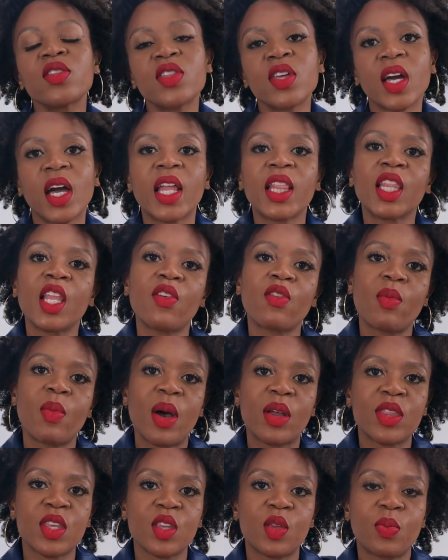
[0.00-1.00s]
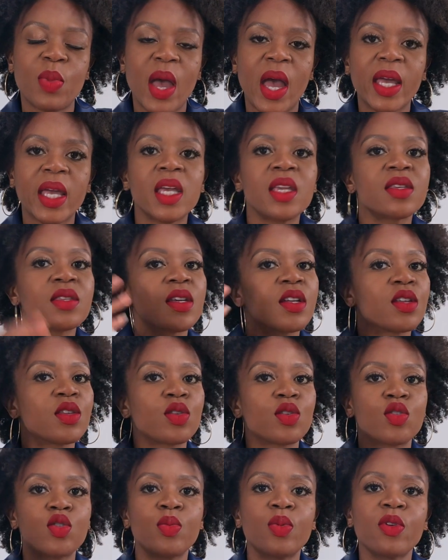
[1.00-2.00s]
thing I love about this bag is that it's
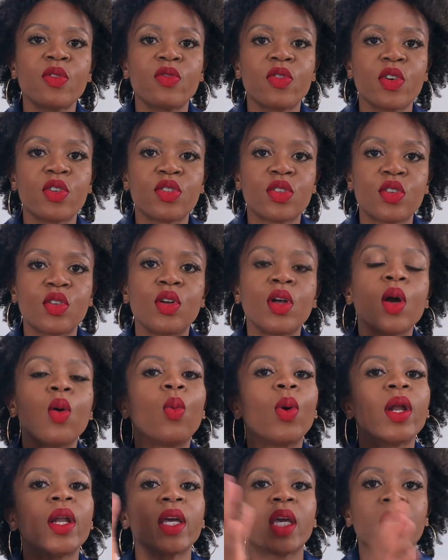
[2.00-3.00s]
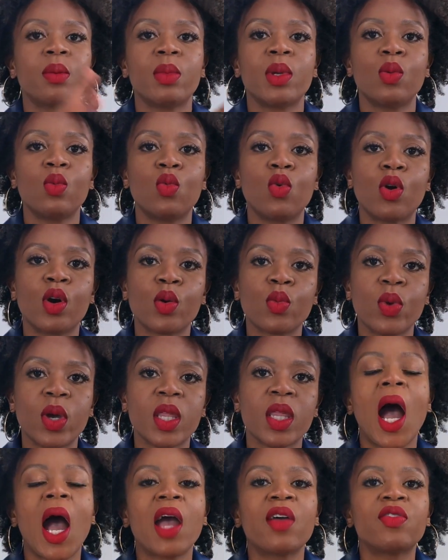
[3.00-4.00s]
super versatile in what it can be worn
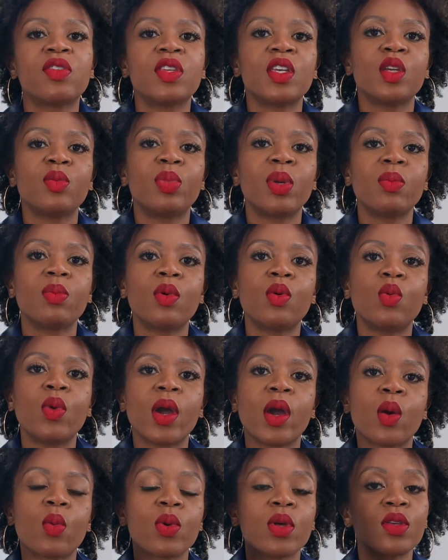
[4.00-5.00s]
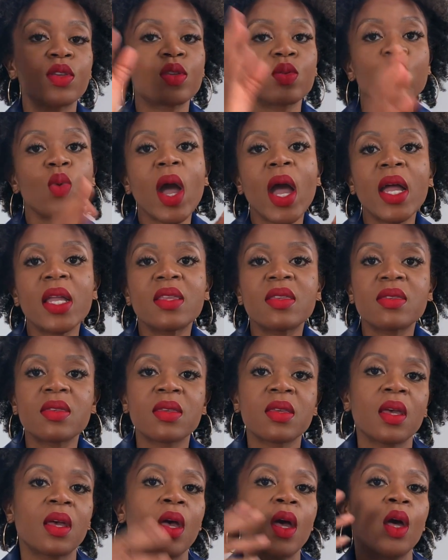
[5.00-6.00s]
with. I've seen people wear it with
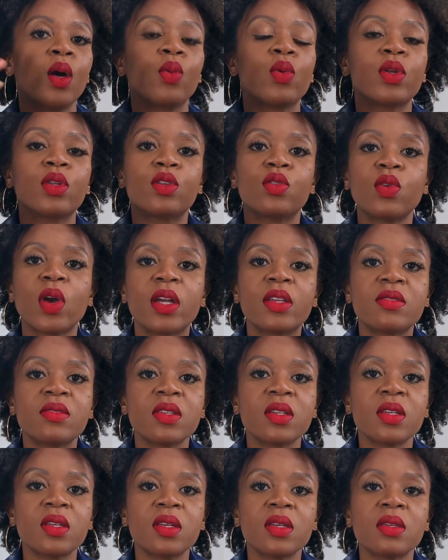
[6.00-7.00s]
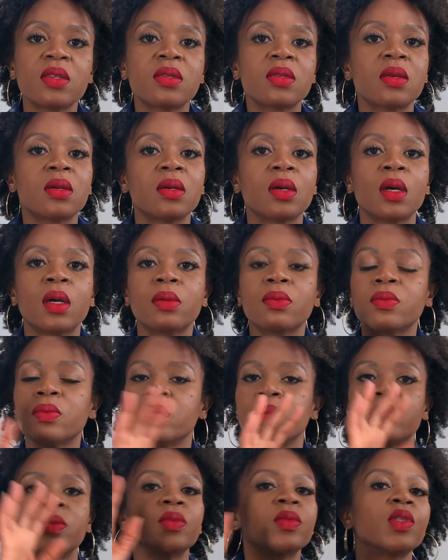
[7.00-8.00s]
sweats, with dresses,
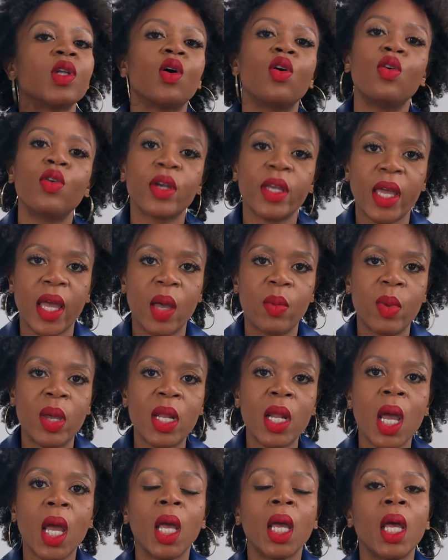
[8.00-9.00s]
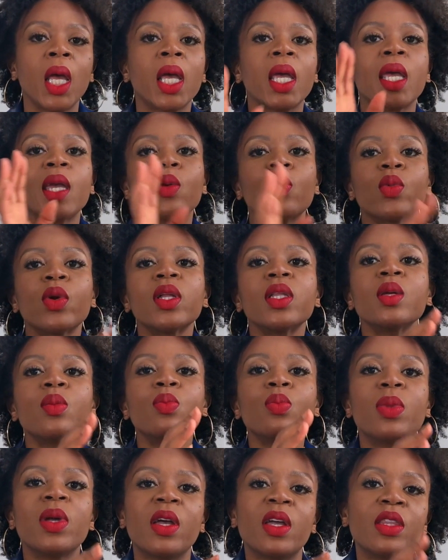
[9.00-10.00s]
the whole gamut. It really,
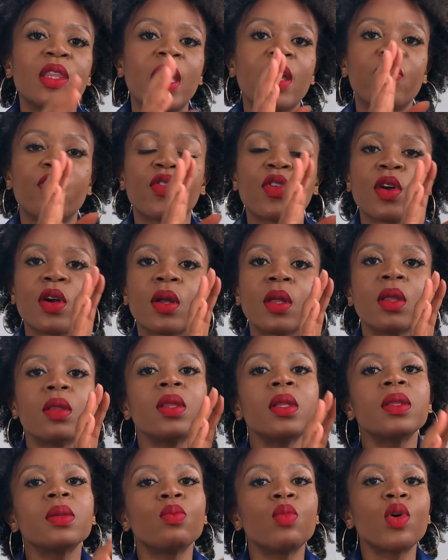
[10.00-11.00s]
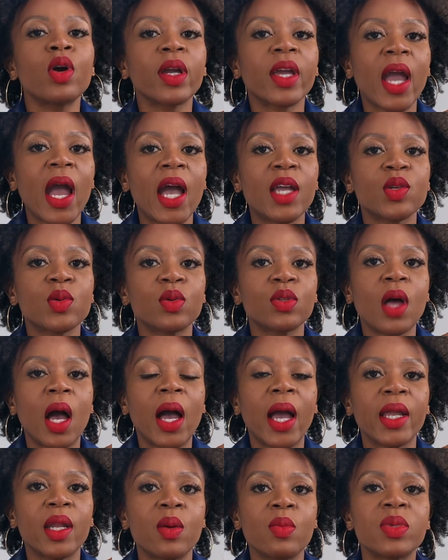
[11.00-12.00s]
like for more casual
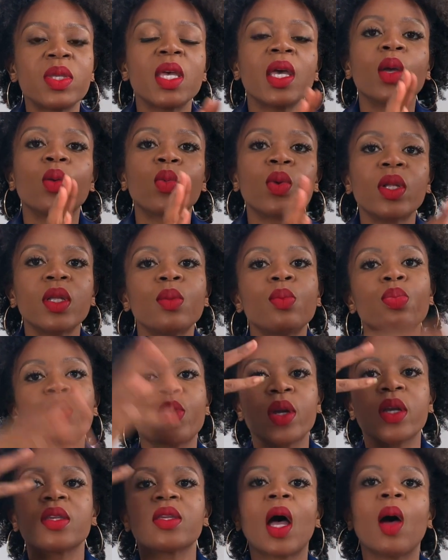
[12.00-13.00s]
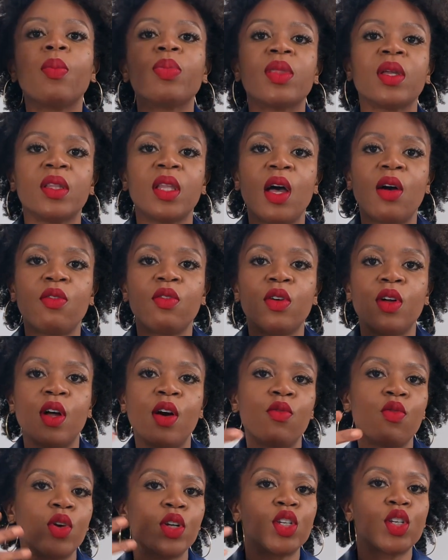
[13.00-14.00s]
items, it really brings up the level
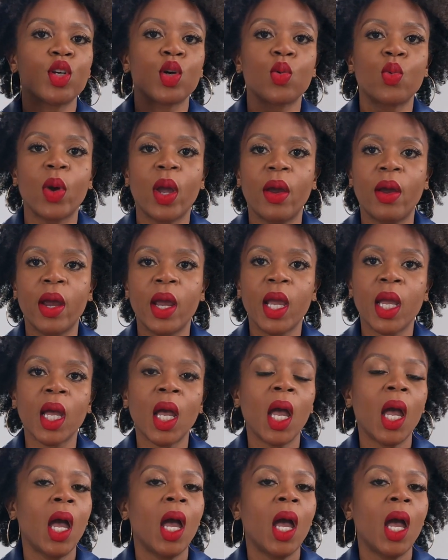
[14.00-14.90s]
of what you're wearing,